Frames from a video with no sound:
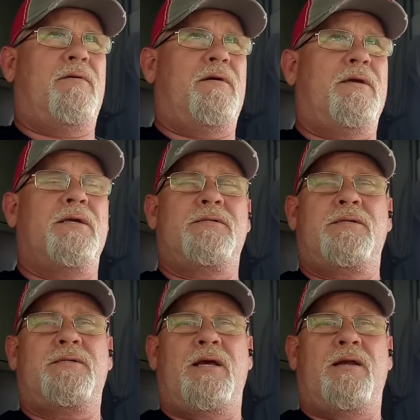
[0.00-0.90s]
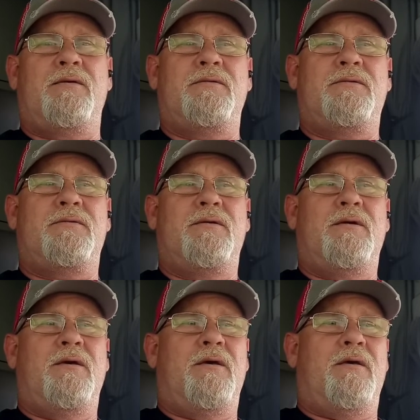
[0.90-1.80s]
against assailants.
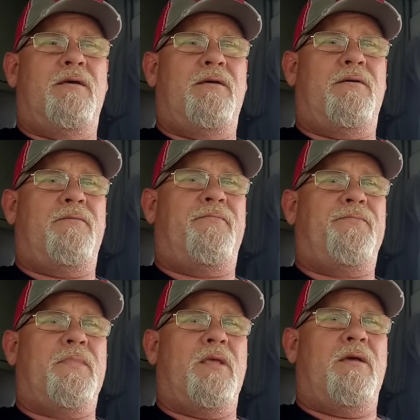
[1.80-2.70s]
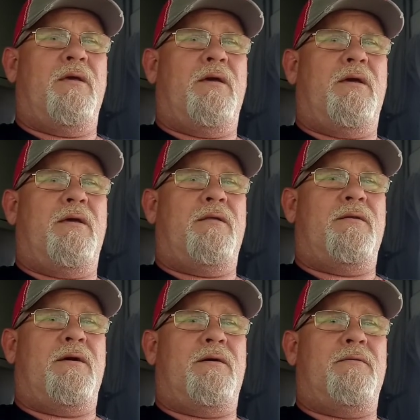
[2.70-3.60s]
You know,
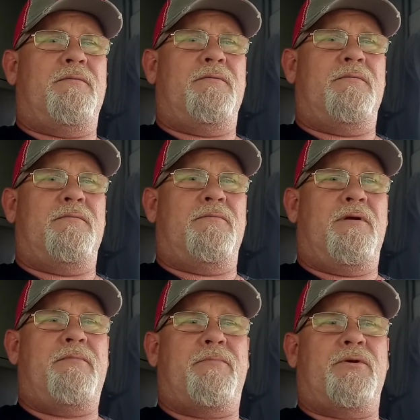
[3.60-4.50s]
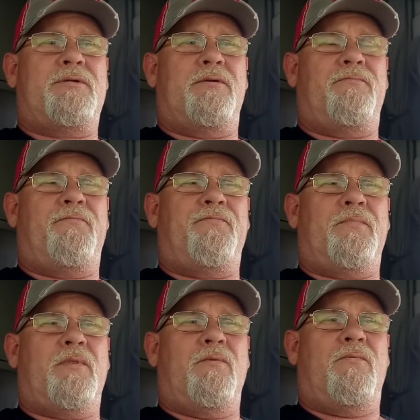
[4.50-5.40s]
and remember too,
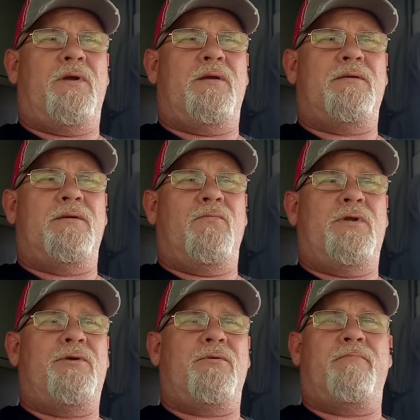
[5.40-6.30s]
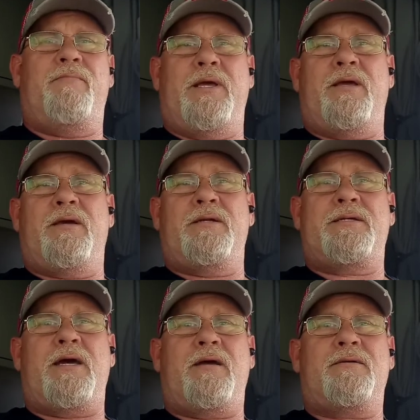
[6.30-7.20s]
when you are being
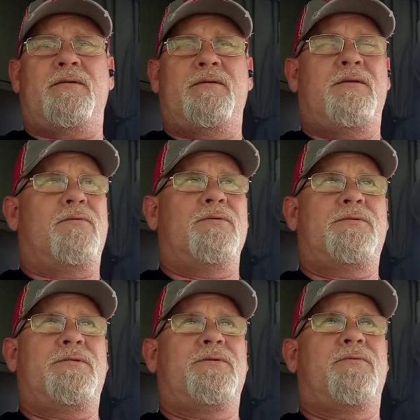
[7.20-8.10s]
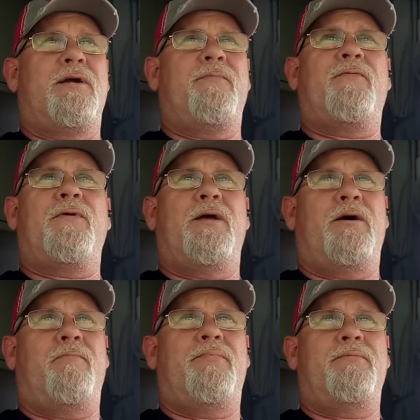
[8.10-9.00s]
attacked, don't scream for
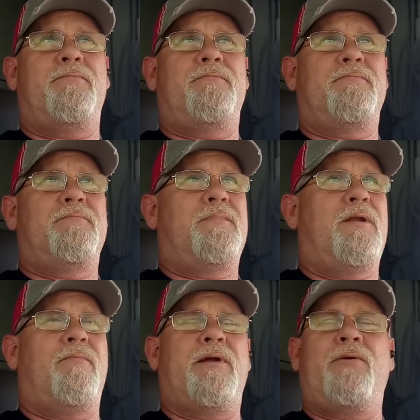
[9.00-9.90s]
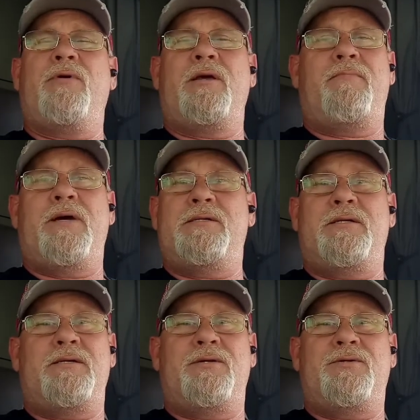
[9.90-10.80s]
help. Nobody really pays
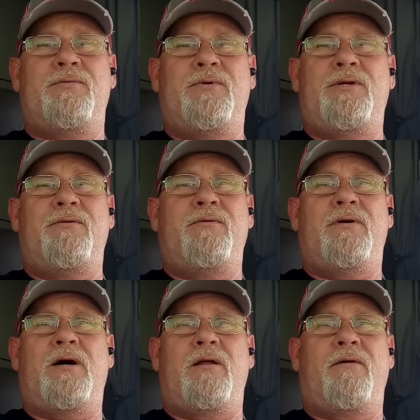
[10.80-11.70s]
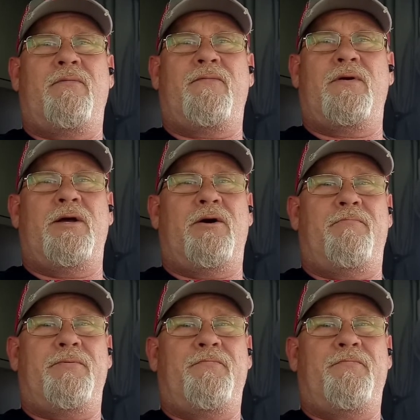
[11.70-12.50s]
attention when you holler for help.